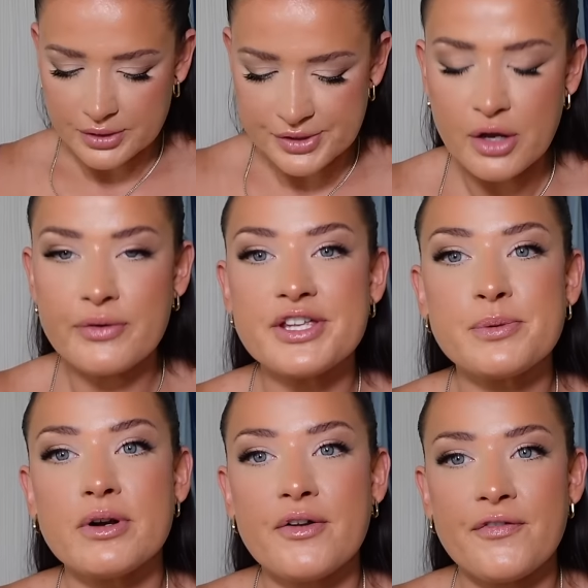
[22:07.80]
So this
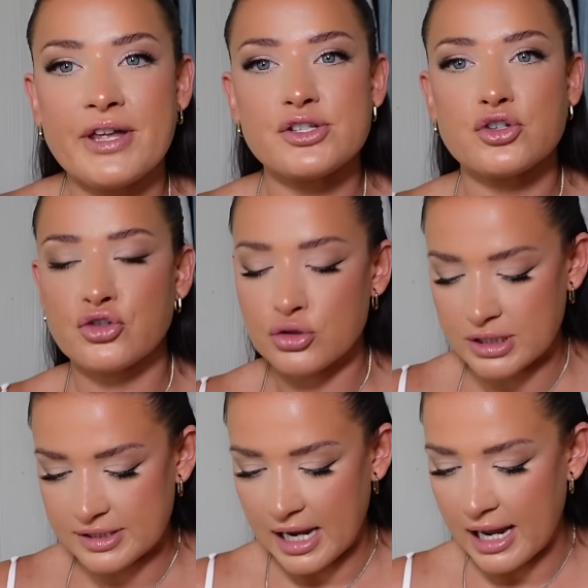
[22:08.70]
one fits true
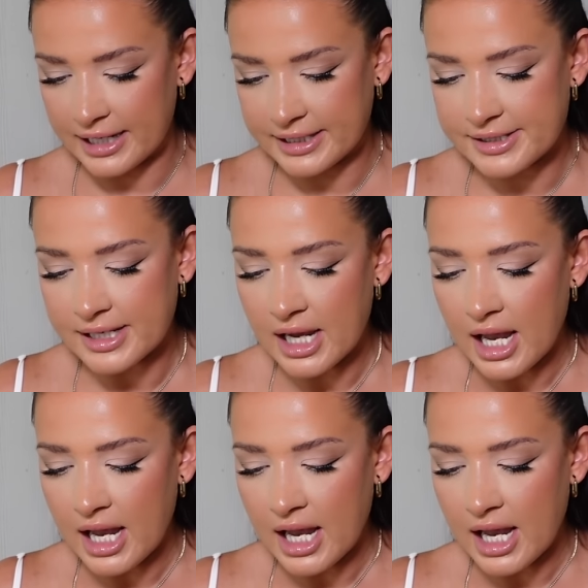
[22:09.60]
to size.